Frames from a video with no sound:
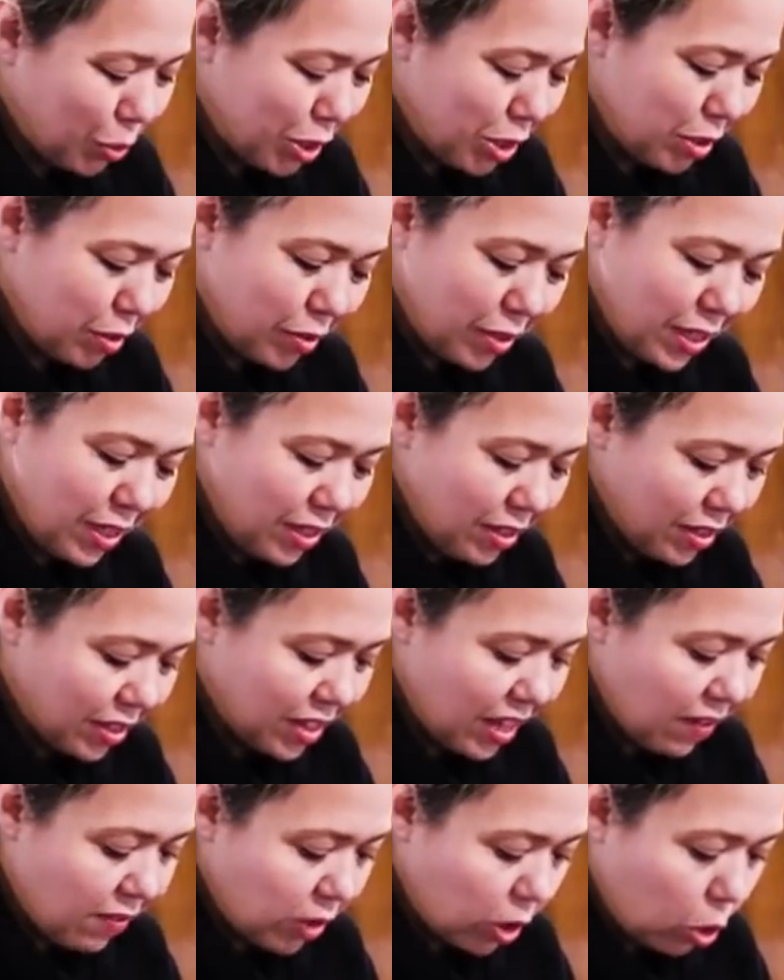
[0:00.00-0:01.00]
we're using a
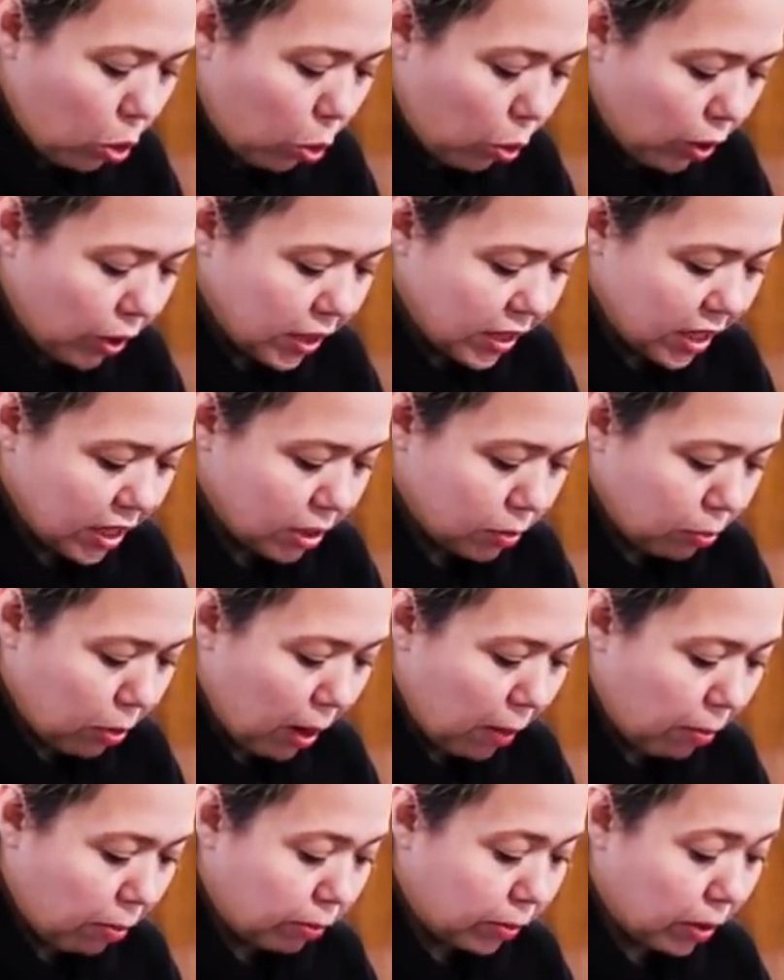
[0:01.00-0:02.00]
seven quart, that's
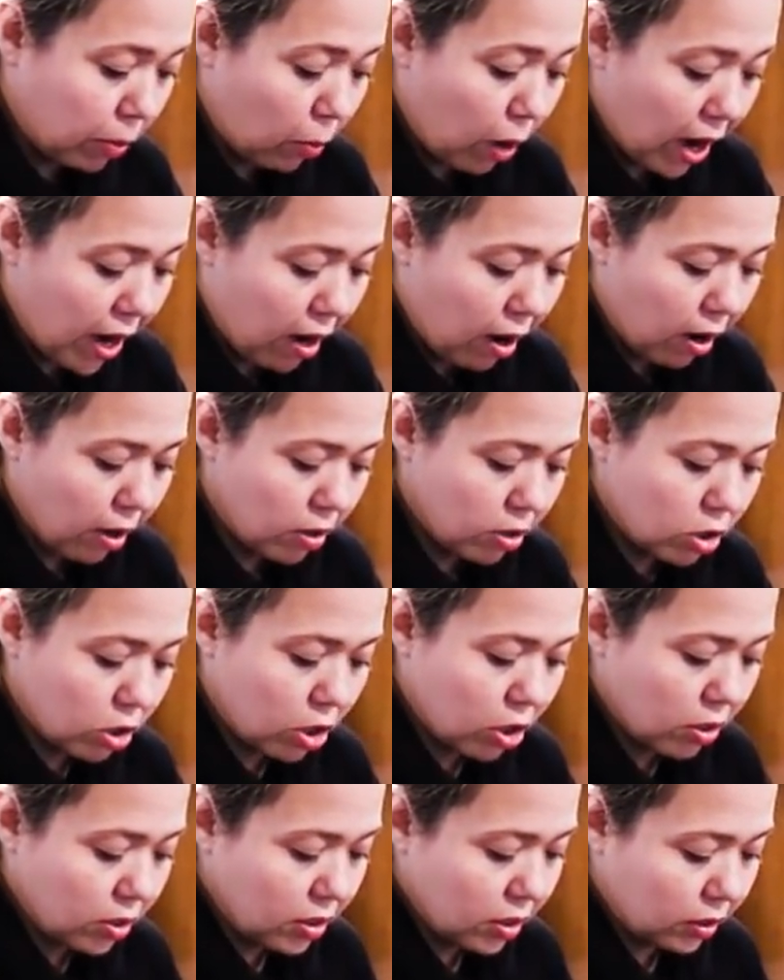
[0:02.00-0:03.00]
probably why ours
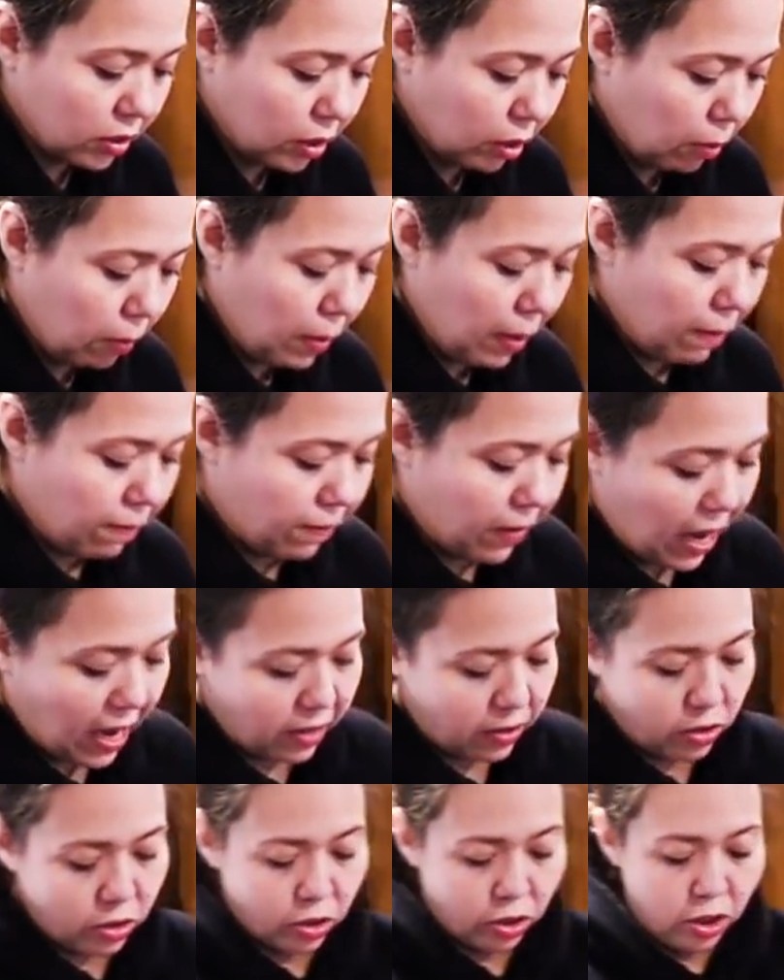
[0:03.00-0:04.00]
cooked a little bit
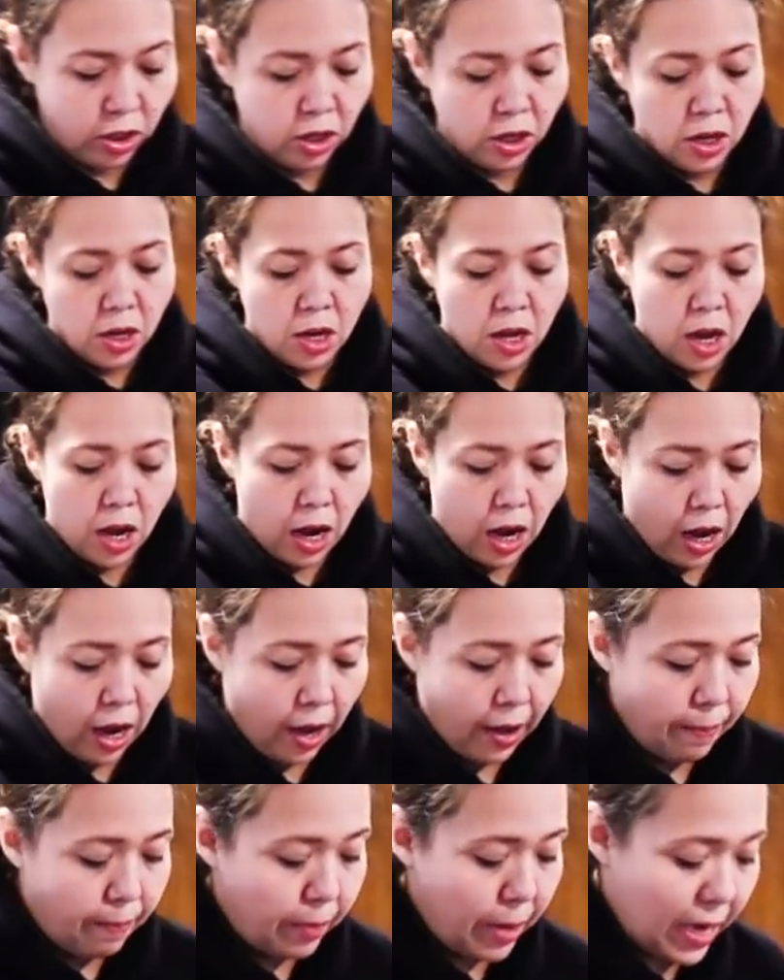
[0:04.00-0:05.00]
faster.
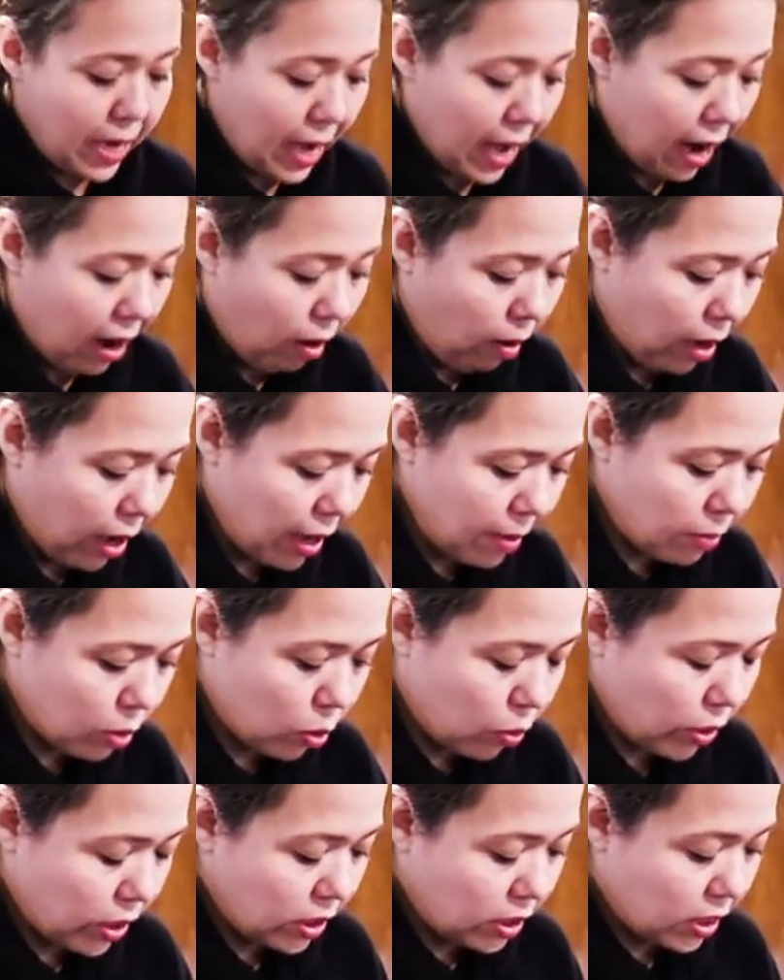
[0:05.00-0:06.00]
Um, but now I'm
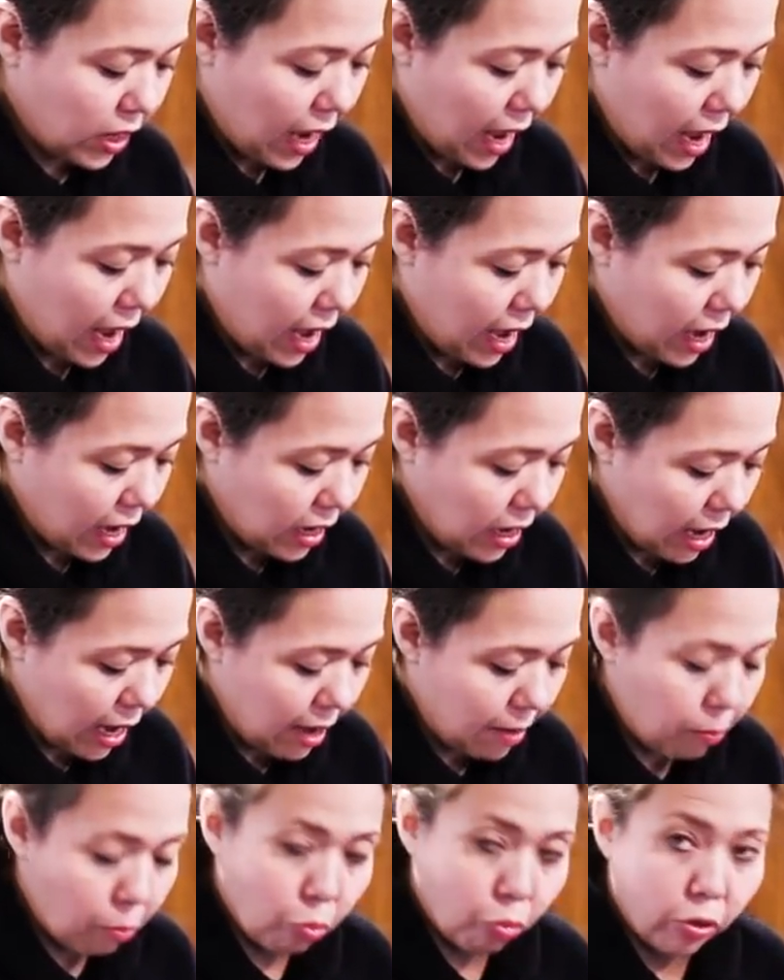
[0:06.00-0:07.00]
going to add
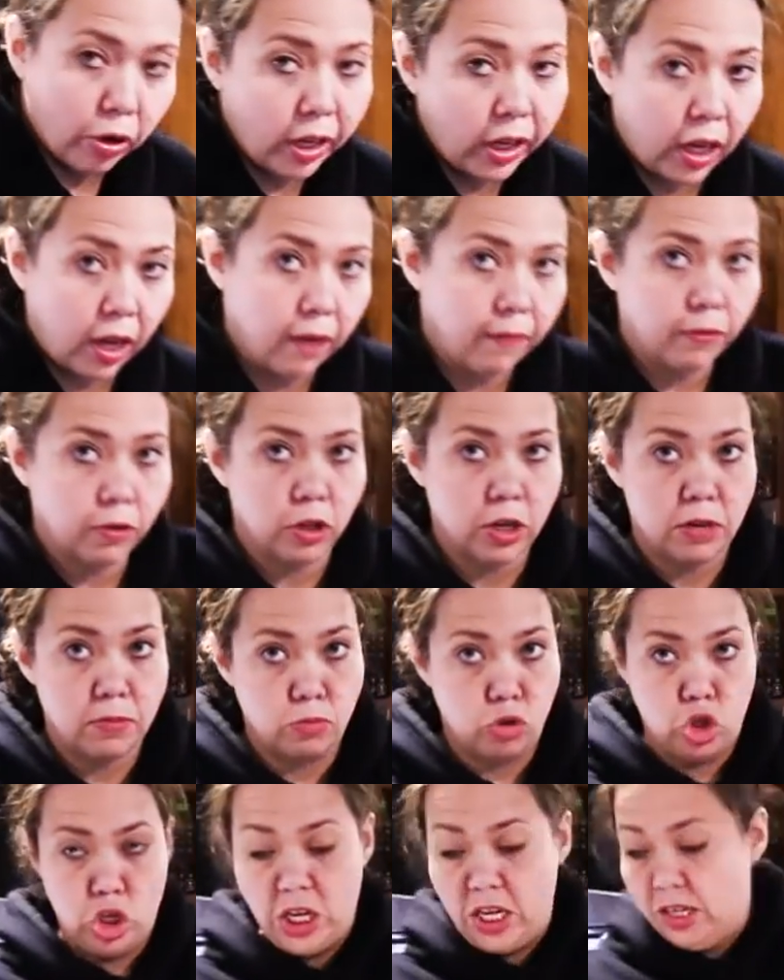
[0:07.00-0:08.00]
a brick of cream
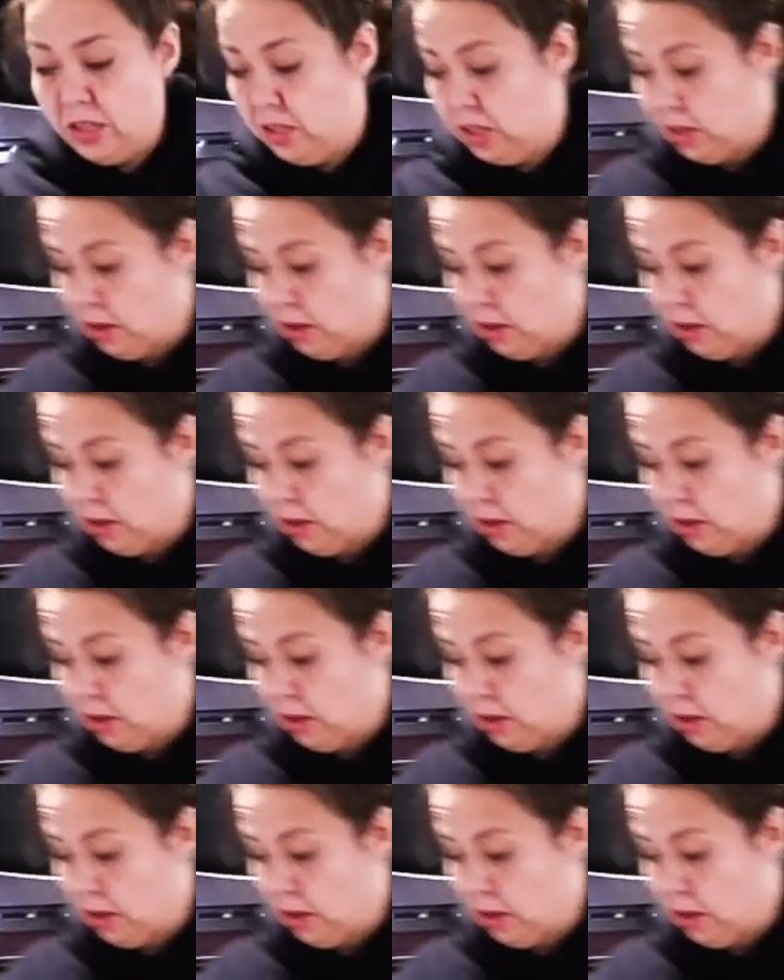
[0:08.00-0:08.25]
cheese